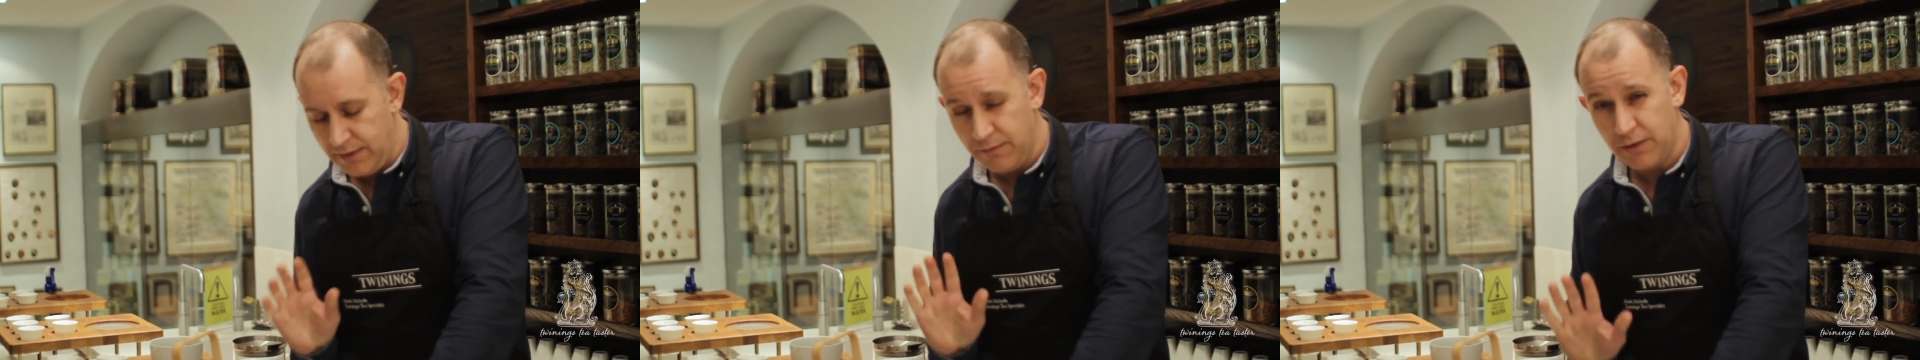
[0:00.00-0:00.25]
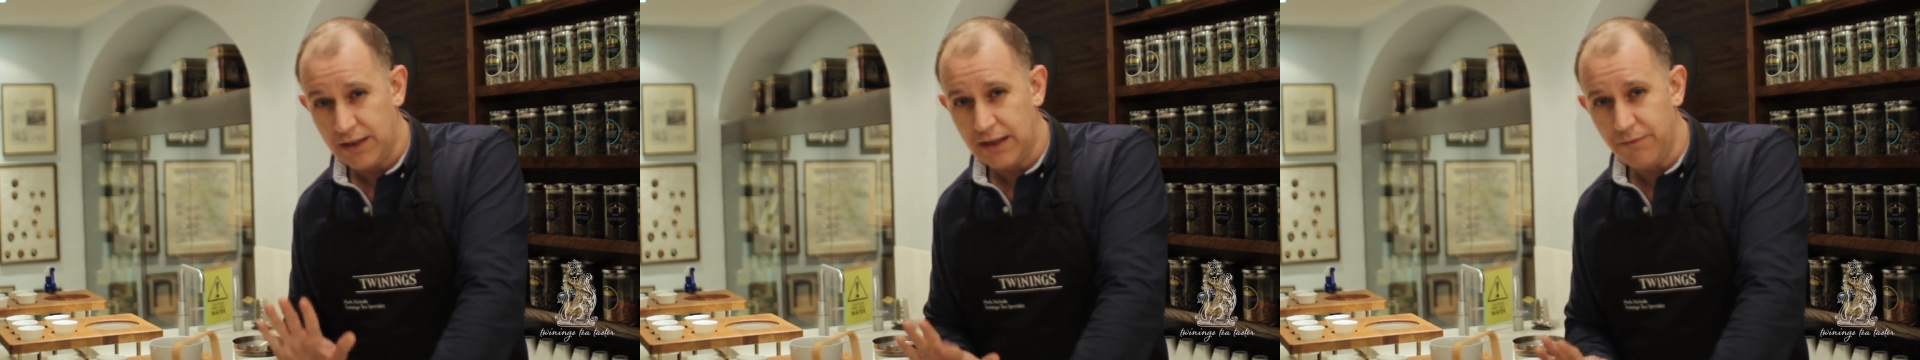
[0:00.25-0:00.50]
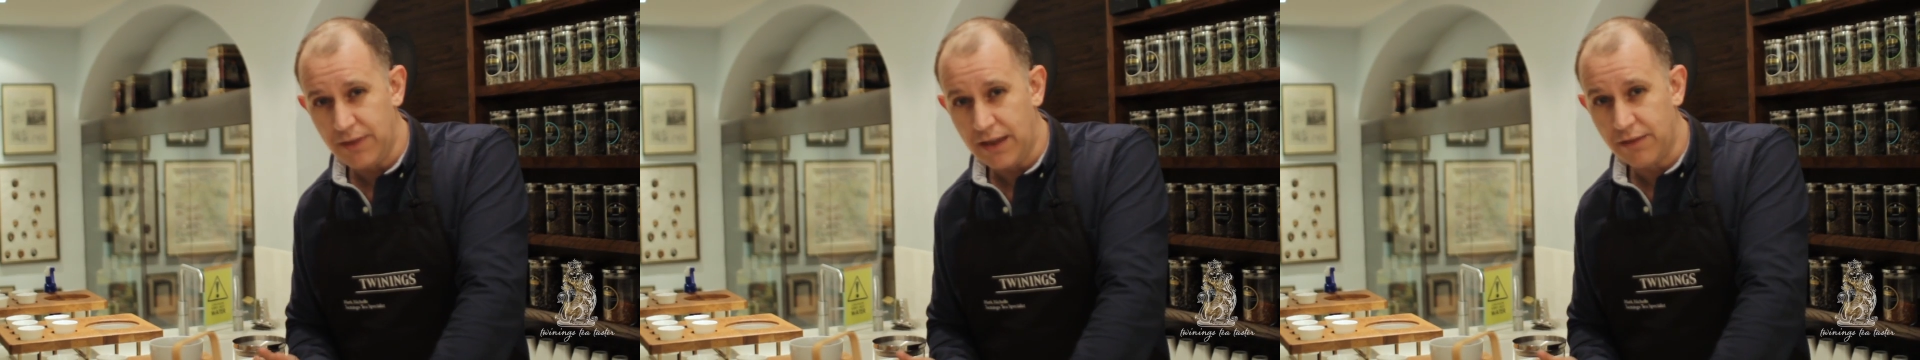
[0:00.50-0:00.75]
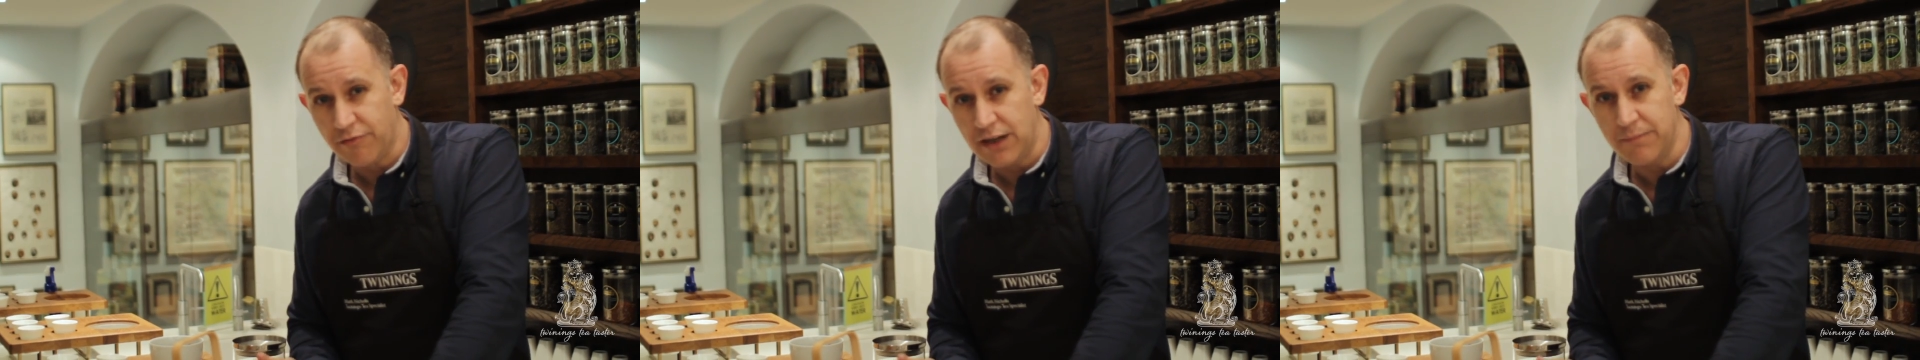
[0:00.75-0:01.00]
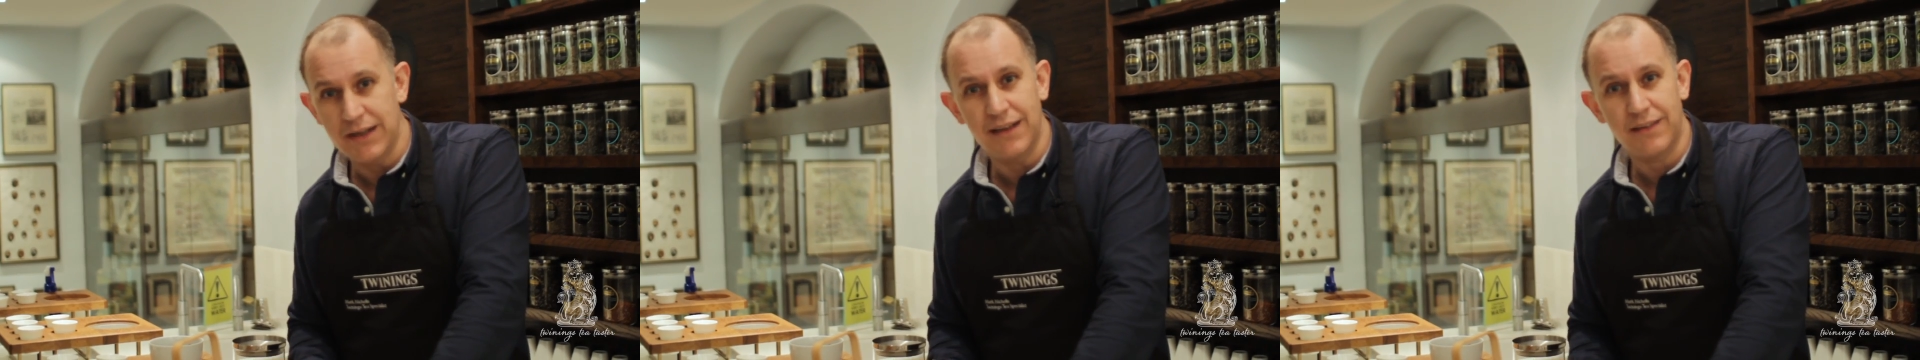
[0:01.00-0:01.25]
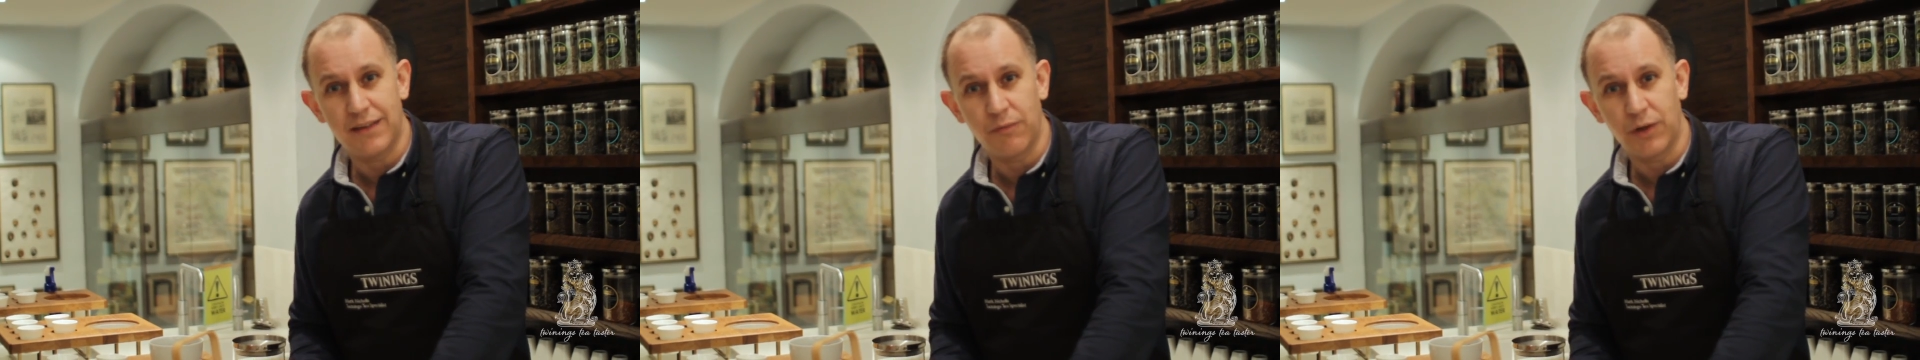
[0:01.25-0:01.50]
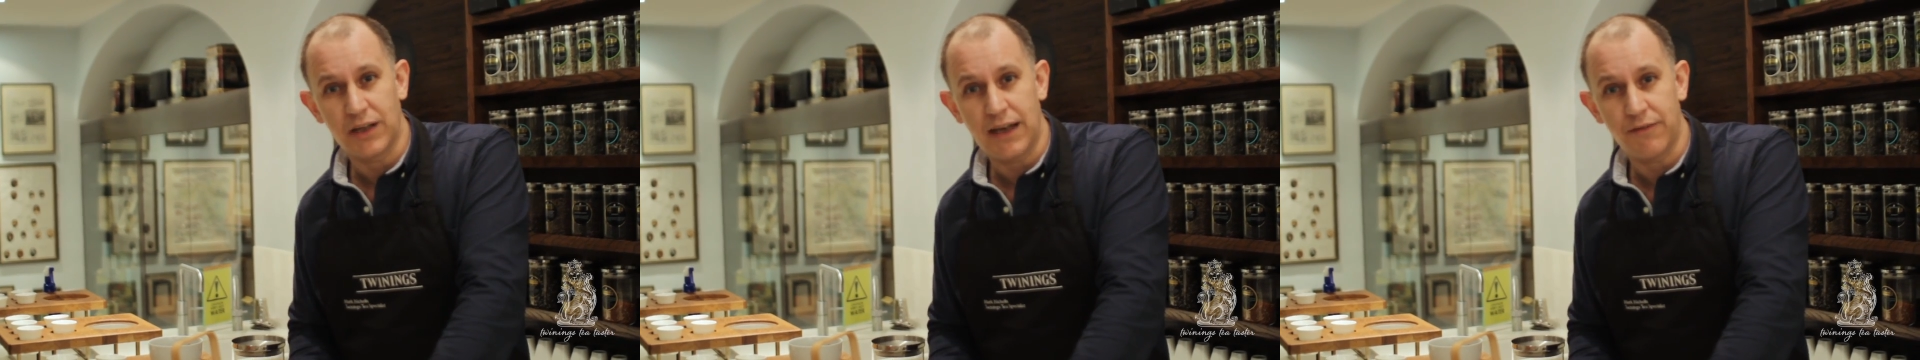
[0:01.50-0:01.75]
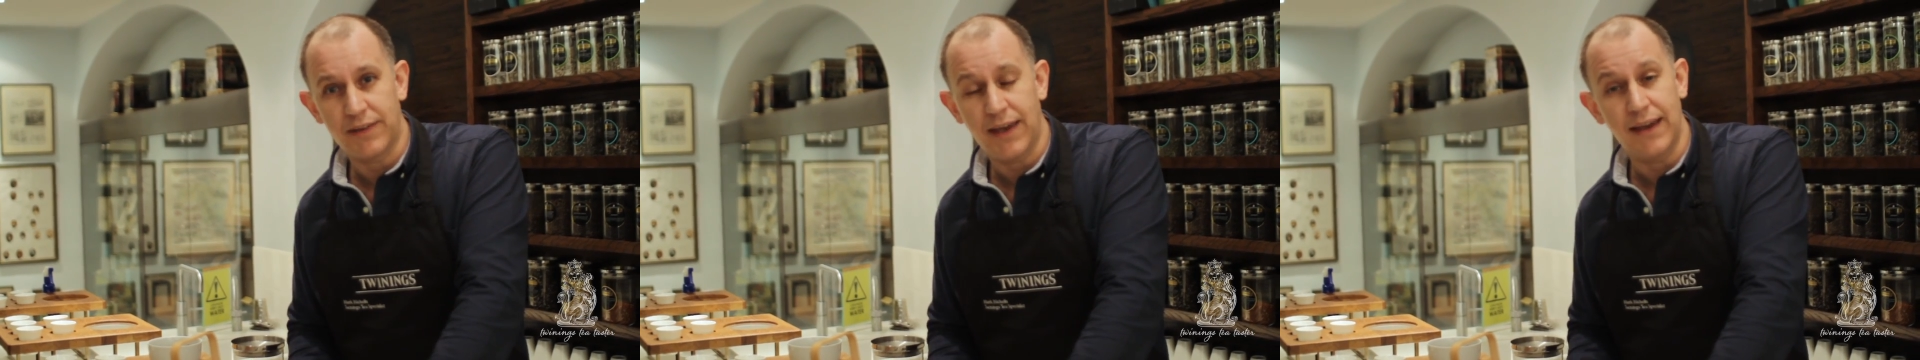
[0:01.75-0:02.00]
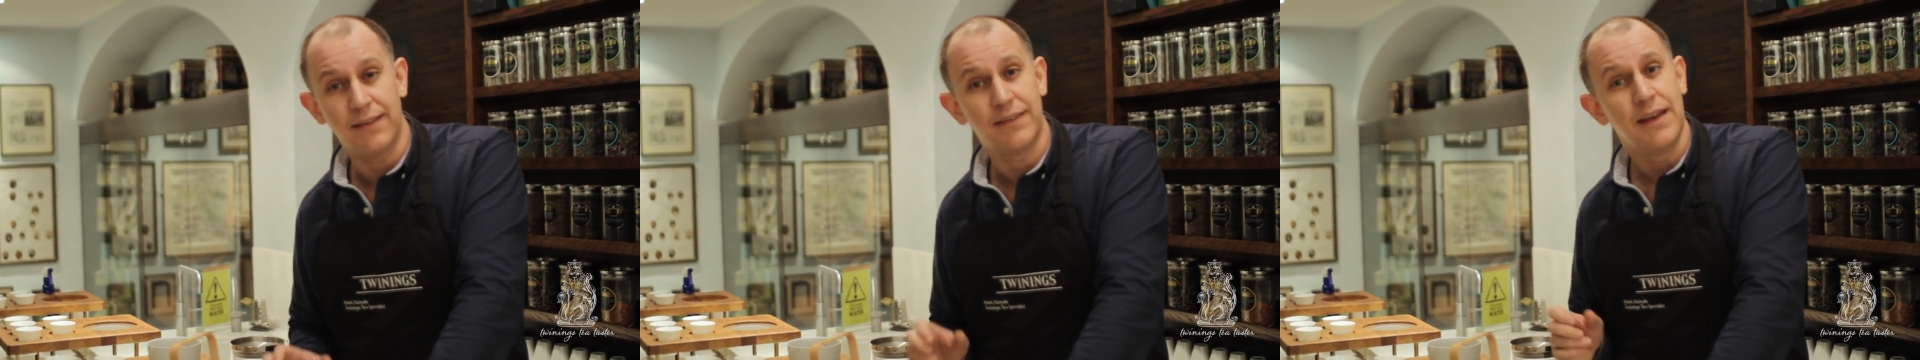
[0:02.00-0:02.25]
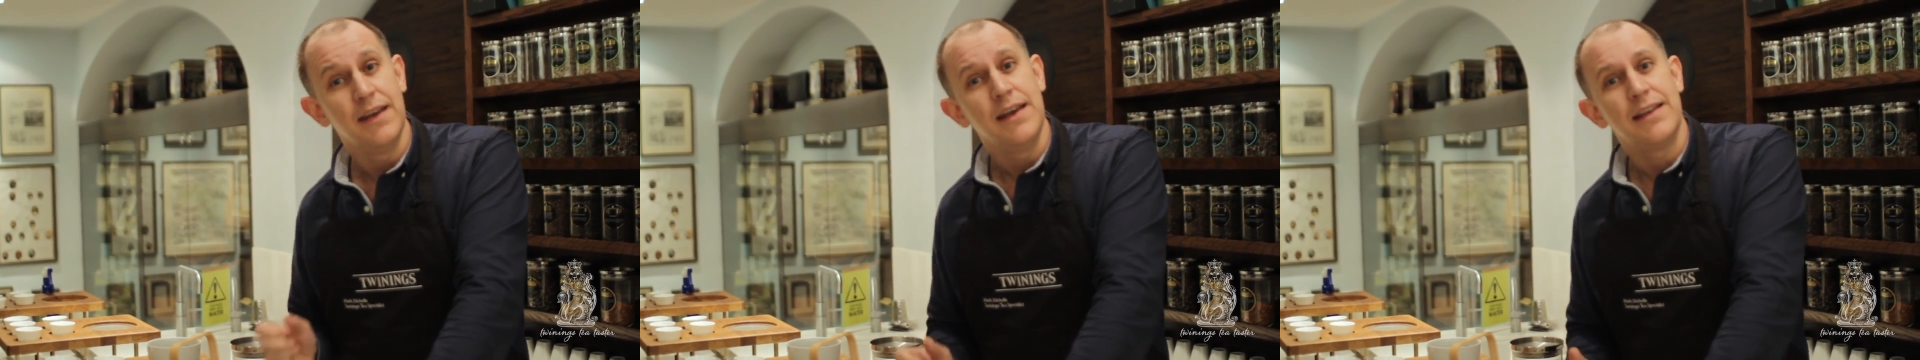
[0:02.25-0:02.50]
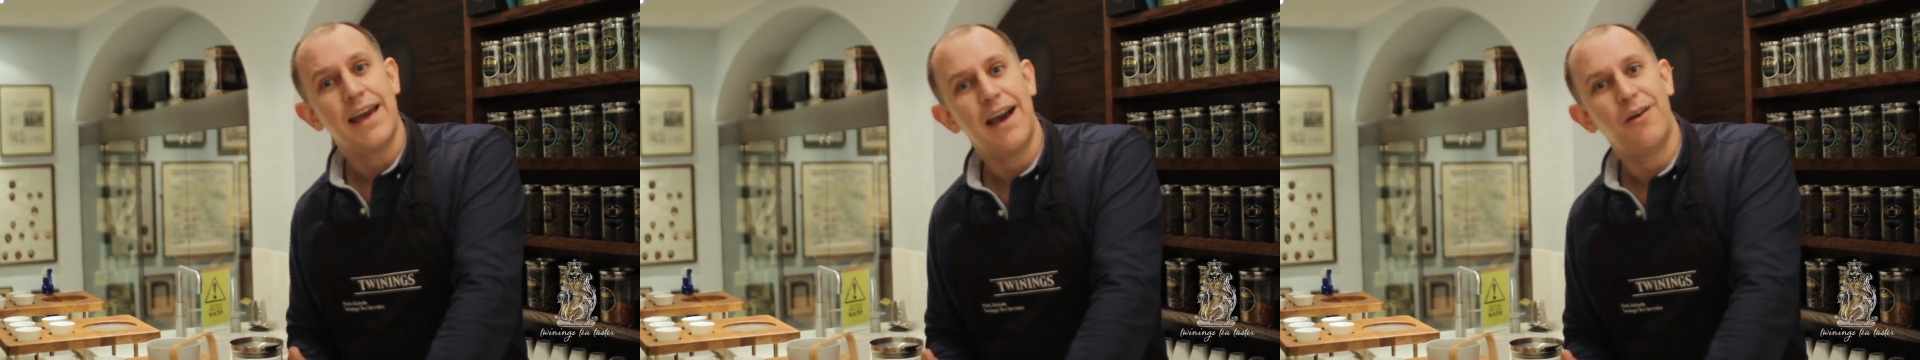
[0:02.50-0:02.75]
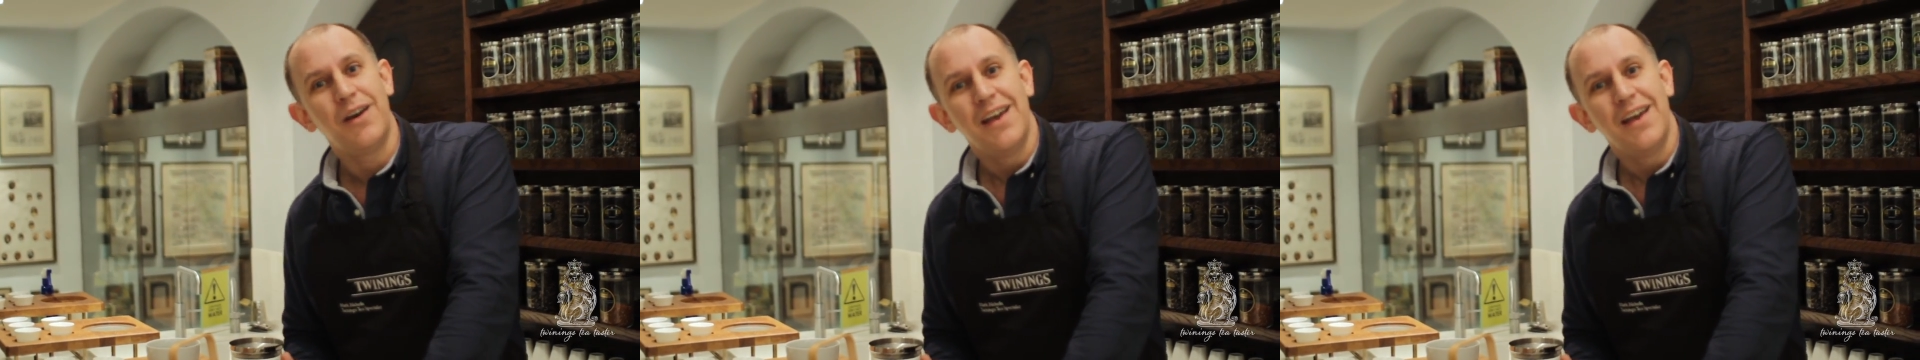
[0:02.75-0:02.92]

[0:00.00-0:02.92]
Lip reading: We're going to give that 3 minutes, and then we're going to have a taste. Now,